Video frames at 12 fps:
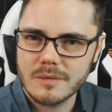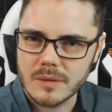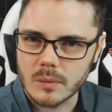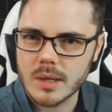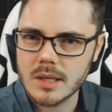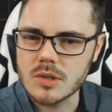
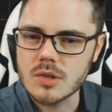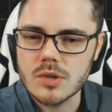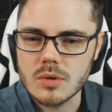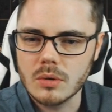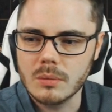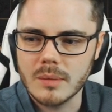Viridian
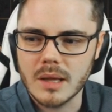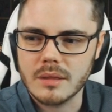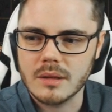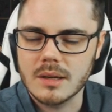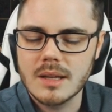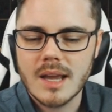jewel
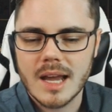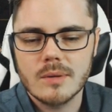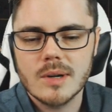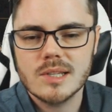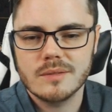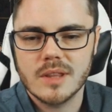method. And the
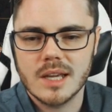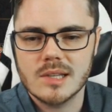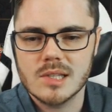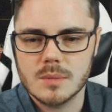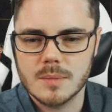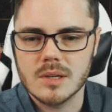reason for that
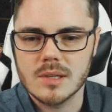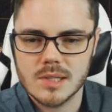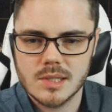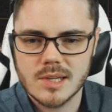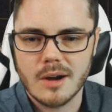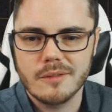is because
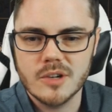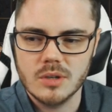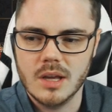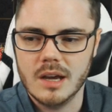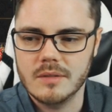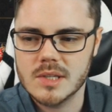Sacrificial
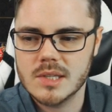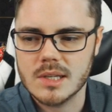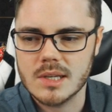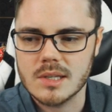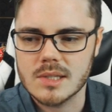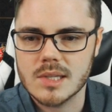Harvest
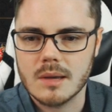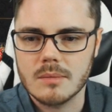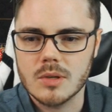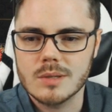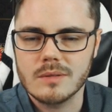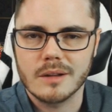is
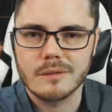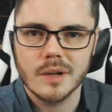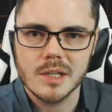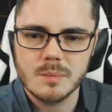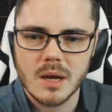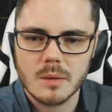used for, like,
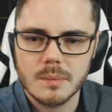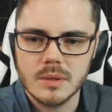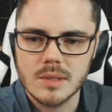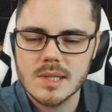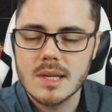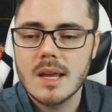vial spark
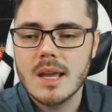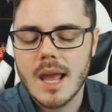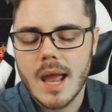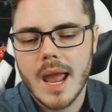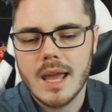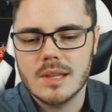builds.
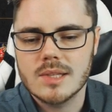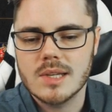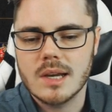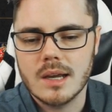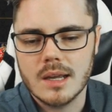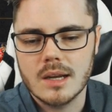And
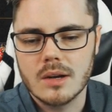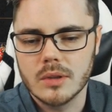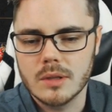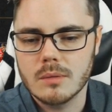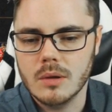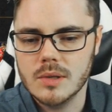it
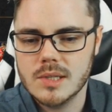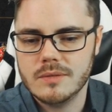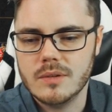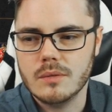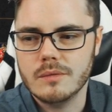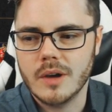only rolls
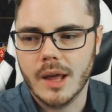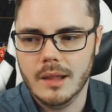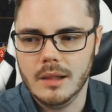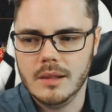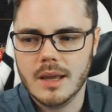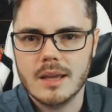if you
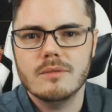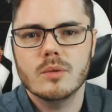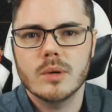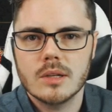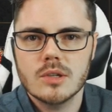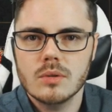vial a
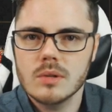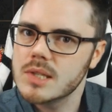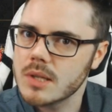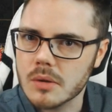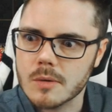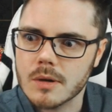Viridian jewel. It's
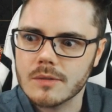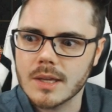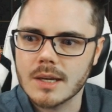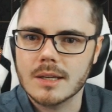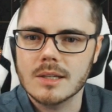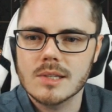the only way of
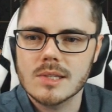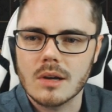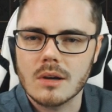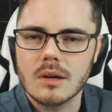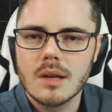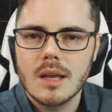getting it.
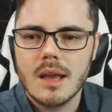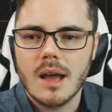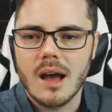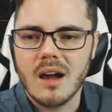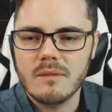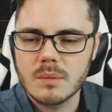So
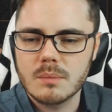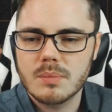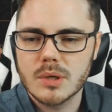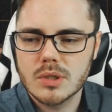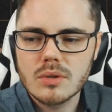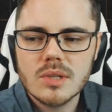I've been
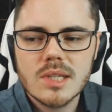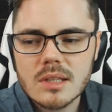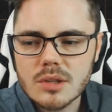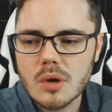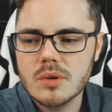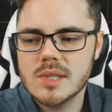
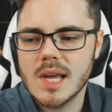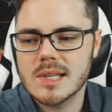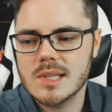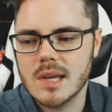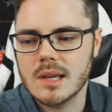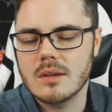producing those
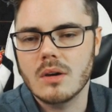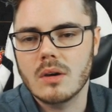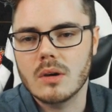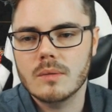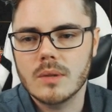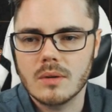as I
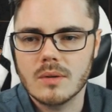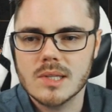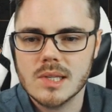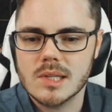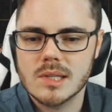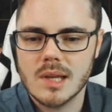go, you know,
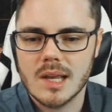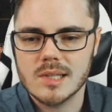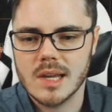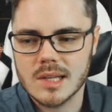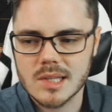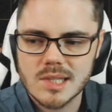as
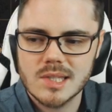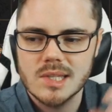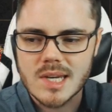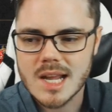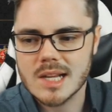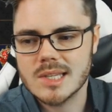like a
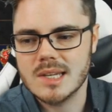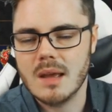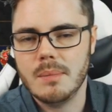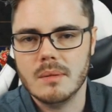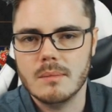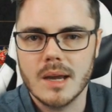next
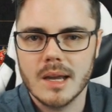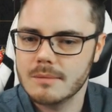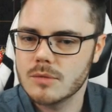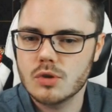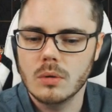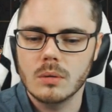step in my
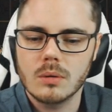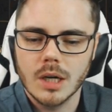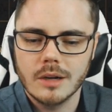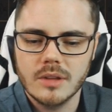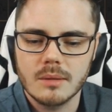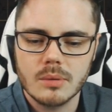jewel
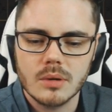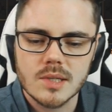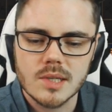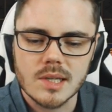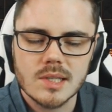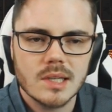crafting
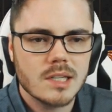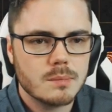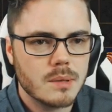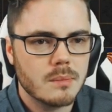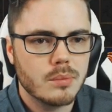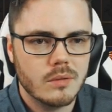process, and that's
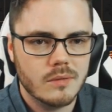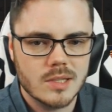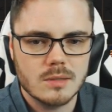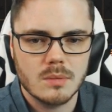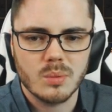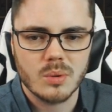been proving
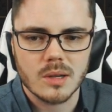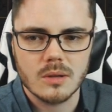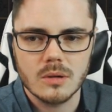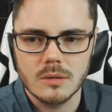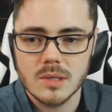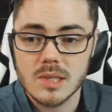to be pretty
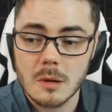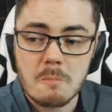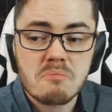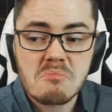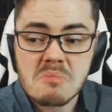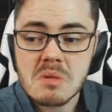good. So
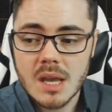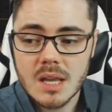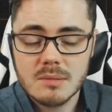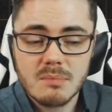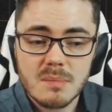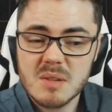
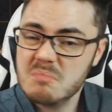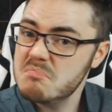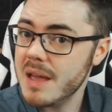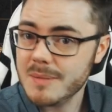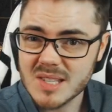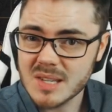
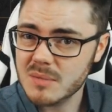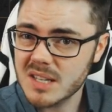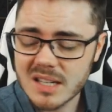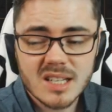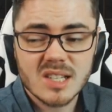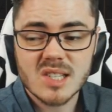maybe
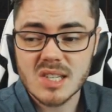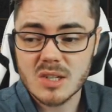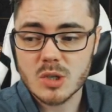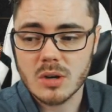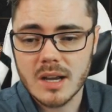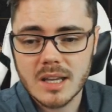something to consider
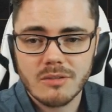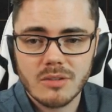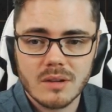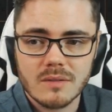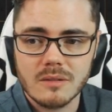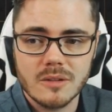trying if you
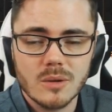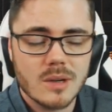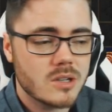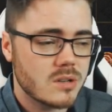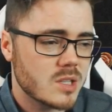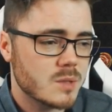have a few
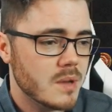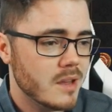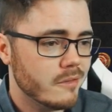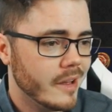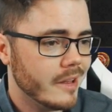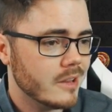extra spare
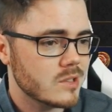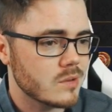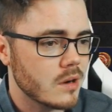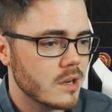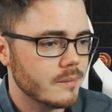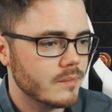vials,
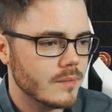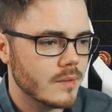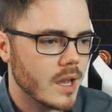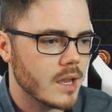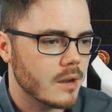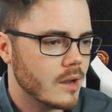right?
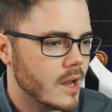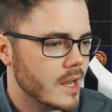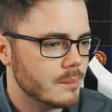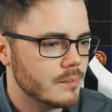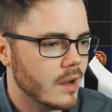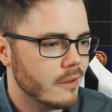
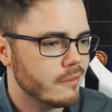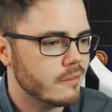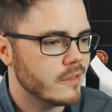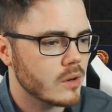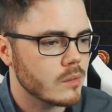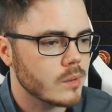I
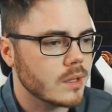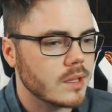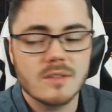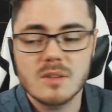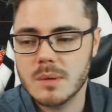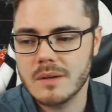very rarely
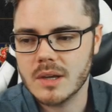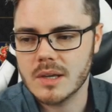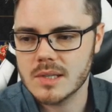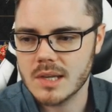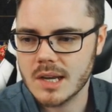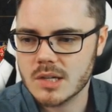have spare
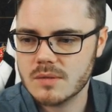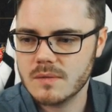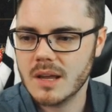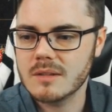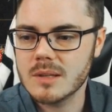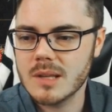vials. I actually
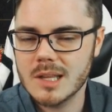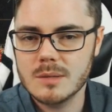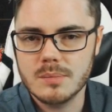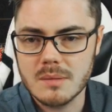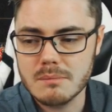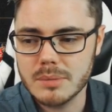
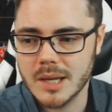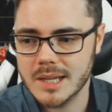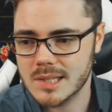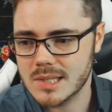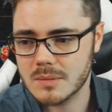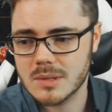had been
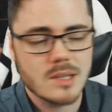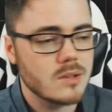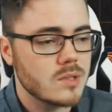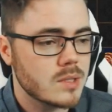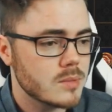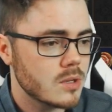buying some because I
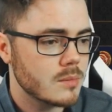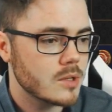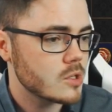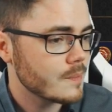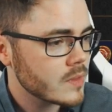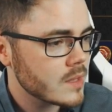use them so
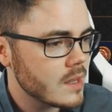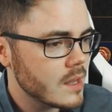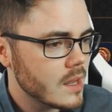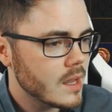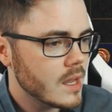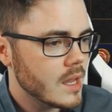much.
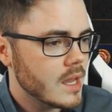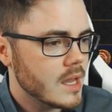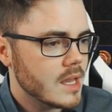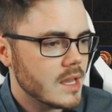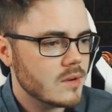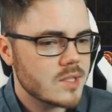
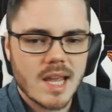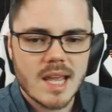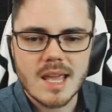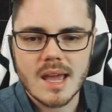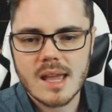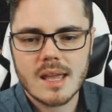Here is
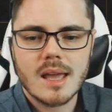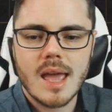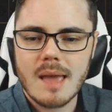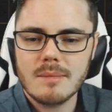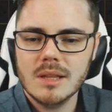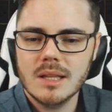a
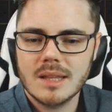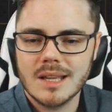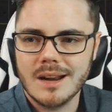amulet